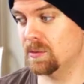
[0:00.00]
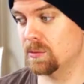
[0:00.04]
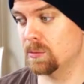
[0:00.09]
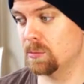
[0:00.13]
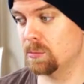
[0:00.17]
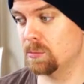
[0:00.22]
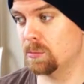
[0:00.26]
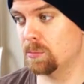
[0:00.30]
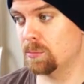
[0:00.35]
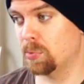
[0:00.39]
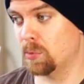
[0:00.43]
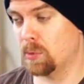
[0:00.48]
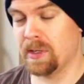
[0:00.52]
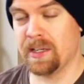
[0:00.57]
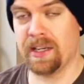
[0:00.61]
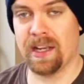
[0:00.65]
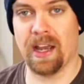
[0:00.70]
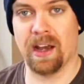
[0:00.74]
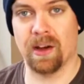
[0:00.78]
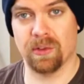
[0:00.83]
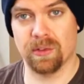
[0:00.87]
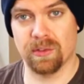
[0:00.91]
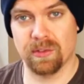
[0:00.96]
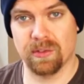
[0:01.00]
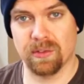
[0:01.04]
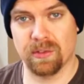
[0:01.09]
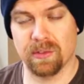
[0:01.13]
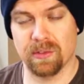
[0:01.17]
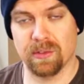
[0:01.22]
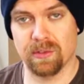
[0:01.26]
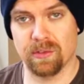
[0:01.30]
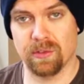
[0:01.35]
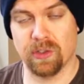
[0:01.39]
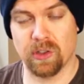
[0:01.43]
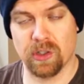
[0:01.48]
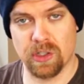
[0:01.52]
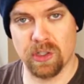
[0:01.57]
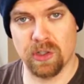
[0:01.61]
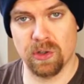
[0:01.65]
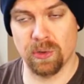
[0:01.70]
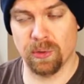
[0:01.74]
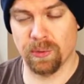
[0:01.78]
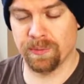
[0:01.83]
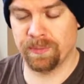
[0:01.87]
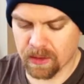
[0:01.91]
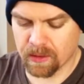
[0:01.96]
bring out for
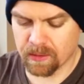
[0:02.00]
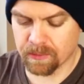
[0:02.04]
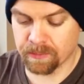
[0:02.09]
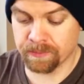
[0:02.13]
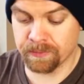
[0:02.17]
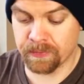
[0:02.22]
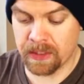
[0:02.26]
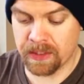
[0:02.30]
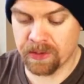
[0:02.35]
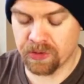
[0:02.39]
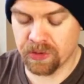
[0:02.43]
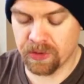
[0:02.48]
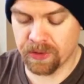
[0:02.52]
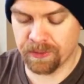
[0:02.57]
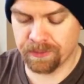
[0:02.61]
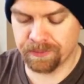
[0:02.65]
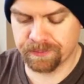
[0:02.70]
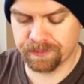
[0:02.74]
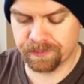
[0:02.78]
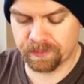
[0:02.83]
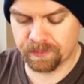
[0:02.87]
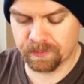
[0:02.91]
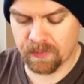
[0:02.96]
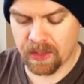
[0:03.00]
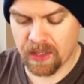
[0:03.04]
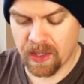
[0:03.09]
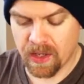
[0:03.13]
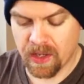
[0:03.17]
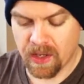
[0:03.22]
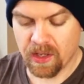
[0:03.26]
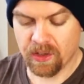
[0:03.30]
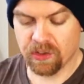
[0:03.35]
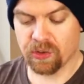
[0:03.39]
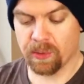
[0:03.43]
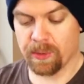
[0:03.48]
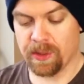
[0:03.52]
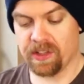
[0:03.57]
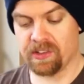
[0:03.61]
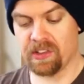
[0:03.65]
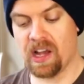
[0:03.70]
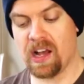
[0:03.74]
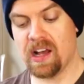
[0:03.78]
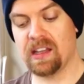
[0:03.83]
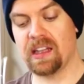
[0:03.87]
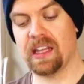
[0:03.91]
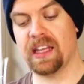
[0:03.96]
you. That's good. So when it's
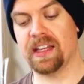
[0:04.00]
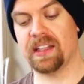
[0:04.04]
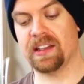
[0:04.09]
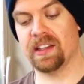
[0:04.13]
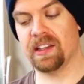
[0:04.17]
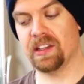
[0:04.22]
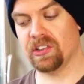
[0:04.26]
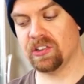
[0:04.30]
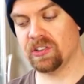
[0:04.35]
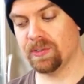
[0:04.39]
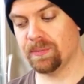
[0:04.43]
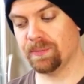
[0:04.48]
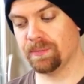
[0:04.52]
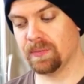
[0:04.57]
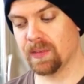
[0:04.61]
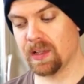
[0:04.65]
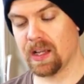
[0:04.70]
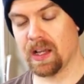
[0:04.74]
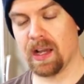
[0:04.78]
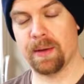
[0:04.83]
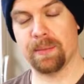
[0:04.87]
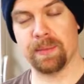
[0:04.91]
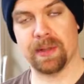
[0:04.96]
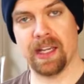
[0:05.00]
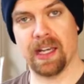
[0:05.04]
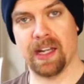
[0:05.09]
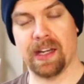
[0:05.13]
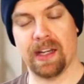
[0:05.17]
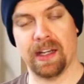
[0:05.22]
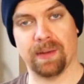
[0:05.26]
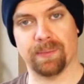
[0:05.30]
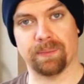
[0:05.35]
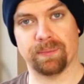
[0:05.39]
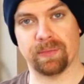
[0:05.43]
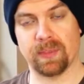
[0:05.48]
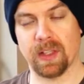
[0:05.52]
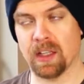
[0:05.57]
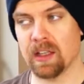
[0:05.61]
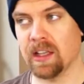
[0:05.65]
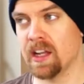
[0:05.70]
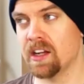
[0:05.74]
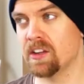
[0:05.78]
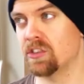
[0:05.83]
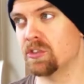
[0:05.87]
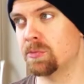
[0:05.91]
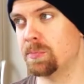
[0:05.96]
hot like this, I'm getting a
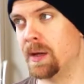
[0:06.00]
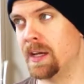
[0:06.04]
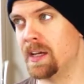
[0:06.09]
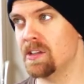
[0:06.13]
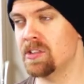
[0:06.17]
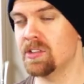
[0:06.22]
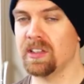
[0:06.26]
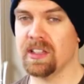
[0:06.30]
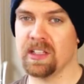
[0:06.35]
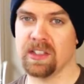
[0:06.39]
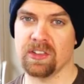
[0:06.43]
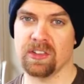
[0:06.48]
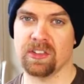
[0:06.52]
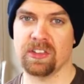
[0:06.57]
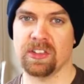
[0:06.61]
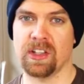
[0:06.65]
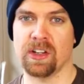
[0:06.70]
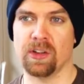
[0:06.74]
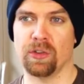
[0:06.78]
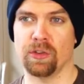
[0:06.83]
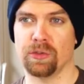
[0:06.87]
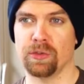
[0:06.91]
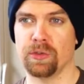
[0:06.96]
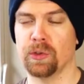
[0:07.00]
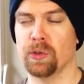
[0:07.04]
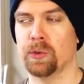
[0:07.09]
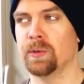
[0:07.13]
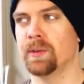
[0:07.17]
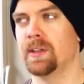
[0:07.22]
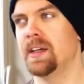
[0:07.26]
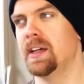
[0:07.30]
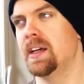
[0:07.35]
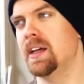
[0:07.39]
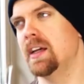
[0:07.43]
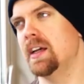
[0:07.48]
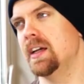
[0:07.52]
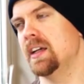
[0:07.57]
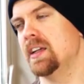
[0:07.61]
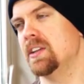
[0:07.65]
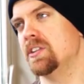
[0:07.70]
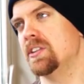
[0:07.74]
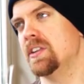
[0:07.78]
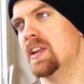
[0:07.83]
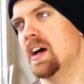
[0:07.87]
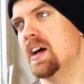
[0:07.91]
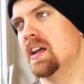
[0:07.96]
lot of spice and subtle fruit.
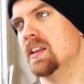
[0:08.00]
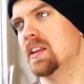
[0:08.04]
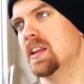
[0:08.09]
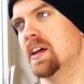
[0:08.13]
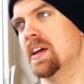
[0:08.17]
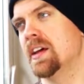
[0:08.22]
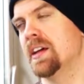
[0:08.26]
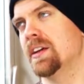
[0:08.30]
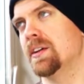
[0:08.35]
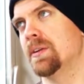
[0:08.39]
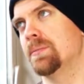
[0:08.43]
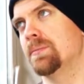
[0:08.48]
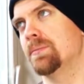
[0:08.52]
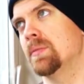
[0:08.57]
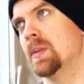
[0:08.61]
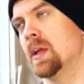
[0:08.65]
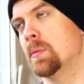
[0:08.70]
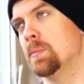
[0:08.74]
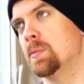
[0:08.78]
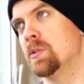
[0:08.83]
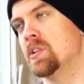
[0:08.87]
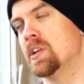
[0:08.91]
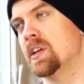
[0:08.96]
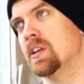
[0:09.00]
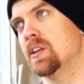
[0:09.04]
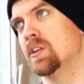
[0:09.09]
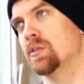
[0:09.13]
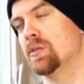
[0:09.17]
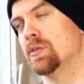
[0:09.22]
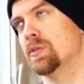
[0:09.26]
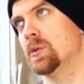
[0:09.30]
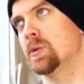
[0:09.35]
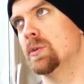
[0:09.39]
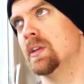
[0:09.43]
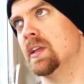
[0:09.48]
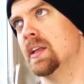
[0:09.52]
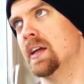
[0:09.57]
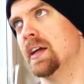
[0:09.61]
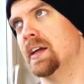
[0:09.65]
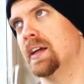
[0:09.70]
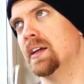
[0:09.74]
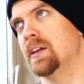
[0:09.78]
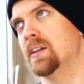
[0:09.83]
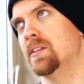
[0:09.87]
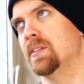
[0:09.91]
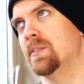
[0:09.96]
It's not like a particular fruit that I
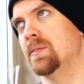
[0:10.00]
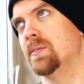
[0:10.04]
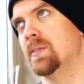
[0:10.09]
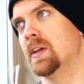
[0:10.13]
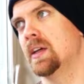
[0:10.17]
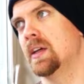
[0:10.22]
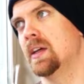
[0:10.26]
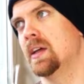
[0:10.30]
can